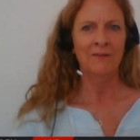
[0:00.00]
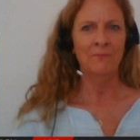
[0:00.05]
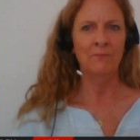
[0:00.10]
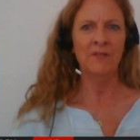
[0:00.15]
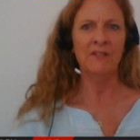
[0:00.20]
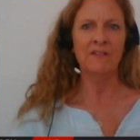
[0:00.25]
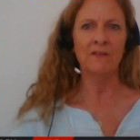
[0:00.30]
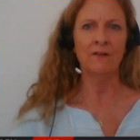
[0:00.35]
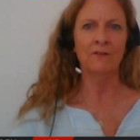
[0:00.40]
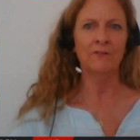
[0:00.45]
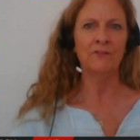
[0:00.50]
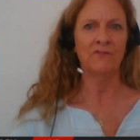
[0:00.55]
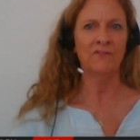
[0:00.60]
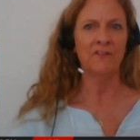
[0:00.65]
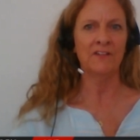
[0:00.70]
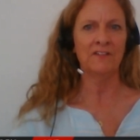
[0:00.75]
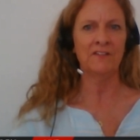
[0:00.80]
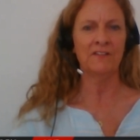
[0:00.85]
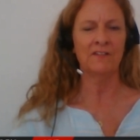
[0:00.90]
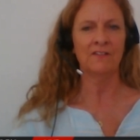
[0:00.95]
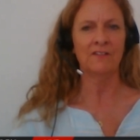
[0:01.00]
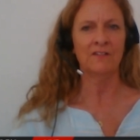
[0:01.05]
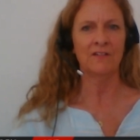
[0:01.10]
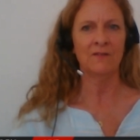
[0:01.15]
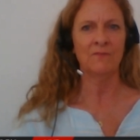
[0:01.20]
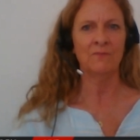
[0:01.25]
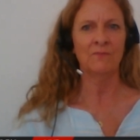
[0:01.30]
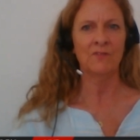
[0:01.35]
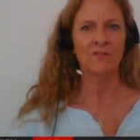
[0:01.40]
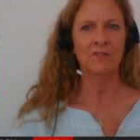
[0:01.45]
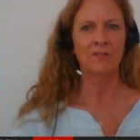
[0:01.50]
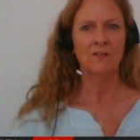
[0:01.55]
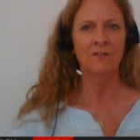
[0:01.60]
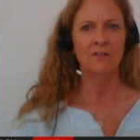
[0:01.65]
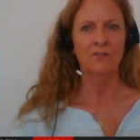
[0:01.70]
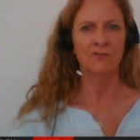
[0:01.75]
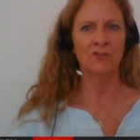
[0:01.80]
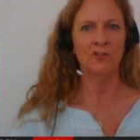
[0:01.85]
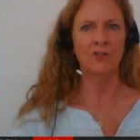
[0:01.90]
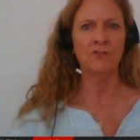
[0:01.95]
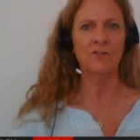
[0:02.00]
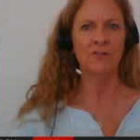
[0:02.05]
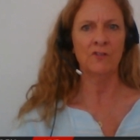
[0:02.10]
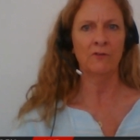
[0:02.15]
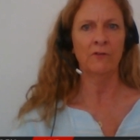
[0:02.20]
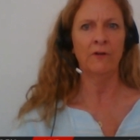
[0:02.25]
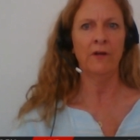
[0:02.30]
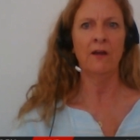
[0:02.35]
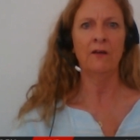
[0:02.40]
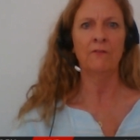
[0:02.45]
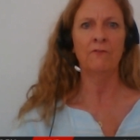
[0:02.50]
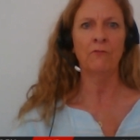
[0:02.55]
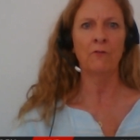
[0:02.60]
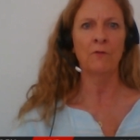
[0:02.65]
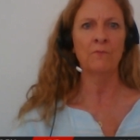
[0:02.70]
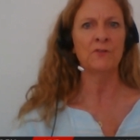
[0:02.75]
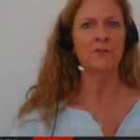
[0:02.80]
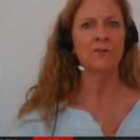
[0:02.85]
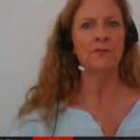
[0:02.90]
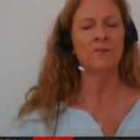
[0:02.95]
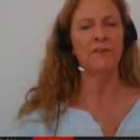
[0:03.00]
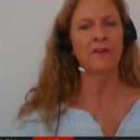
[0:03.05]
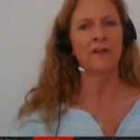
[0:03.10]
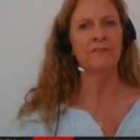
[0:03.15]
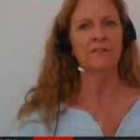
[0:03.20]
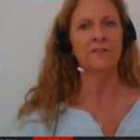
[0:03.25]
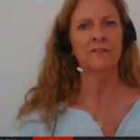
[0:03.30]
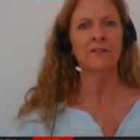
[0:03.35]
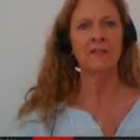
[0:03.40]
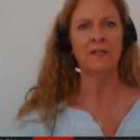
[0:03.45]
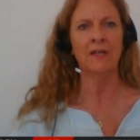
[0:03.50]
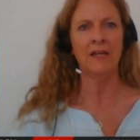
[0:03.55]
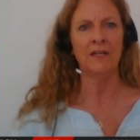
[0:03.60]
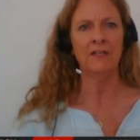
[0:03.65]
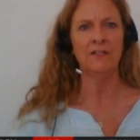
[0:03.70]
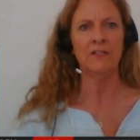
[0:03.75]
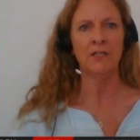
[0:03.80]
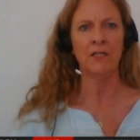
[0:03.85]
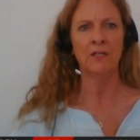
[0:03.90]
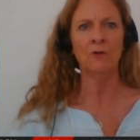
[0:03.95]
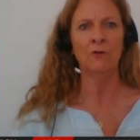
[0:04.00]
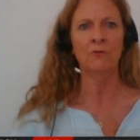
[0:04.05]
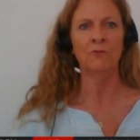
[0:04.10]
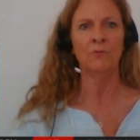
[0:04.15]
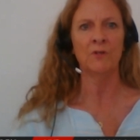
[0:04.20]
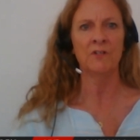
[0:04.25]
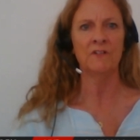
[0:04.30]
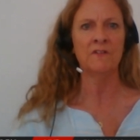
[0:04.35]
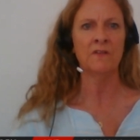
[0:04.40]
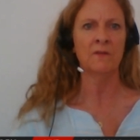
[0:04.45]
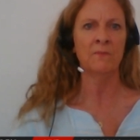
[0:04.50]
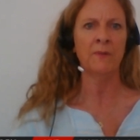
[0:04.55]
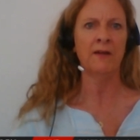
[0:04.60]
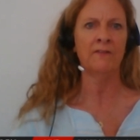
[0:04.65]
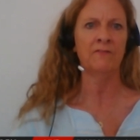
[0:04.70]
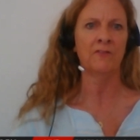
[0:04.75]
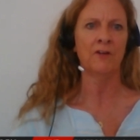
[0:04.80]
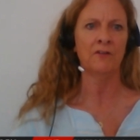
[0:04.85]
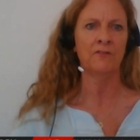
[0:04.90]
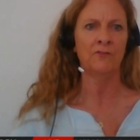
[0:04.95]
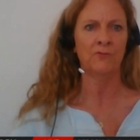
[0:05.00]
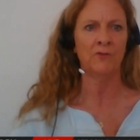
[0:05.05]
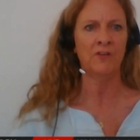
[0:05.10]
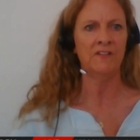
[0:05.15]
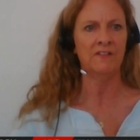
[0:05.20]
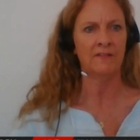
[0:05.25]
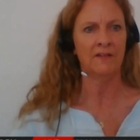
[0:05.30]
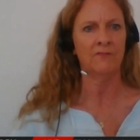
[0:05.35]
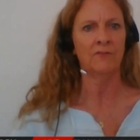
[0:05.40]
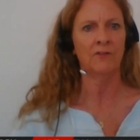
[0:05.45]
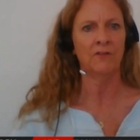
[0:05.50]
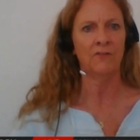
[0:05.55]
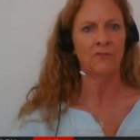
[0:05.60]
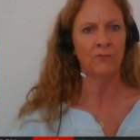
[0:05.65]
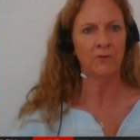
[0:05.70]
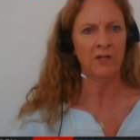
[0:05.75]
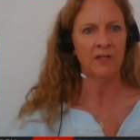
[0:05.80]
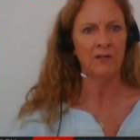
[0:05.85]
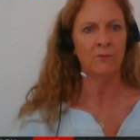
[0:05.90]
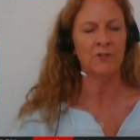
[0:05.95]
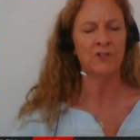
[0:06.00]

missile defense systems to Syria from 2018 onwards, the Bavar 373,